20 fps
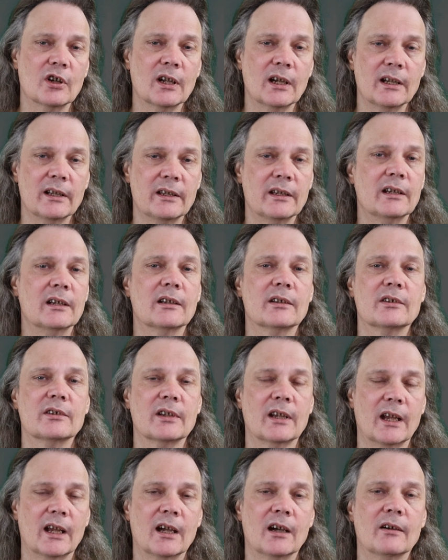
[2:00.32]
good idea
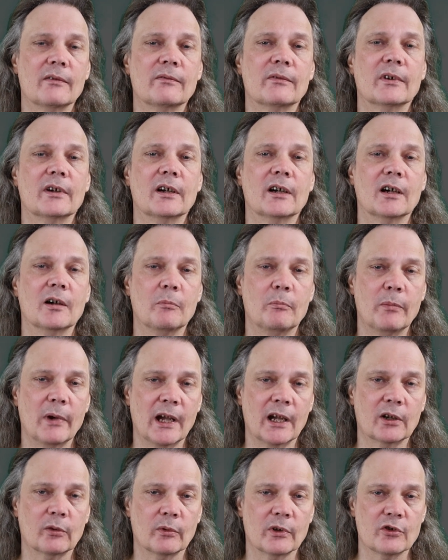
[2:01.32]
to have a
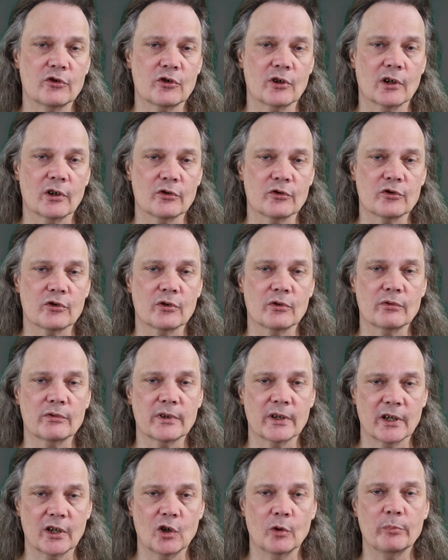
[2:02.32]
battery charger
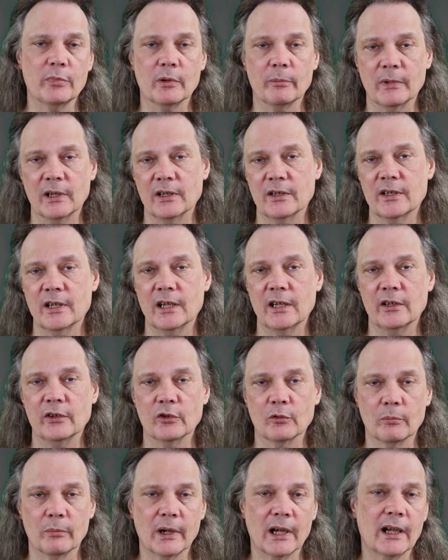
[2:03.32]
to help you maintain
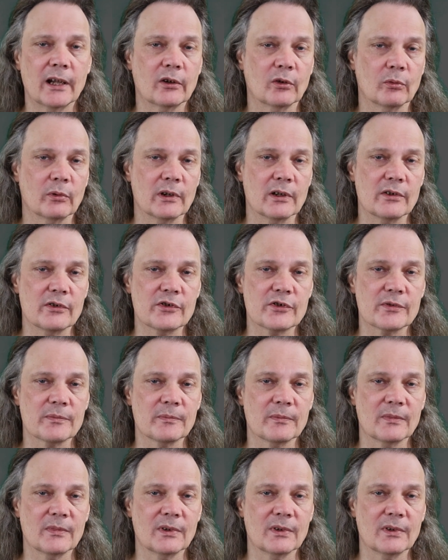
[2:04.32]
your batteries.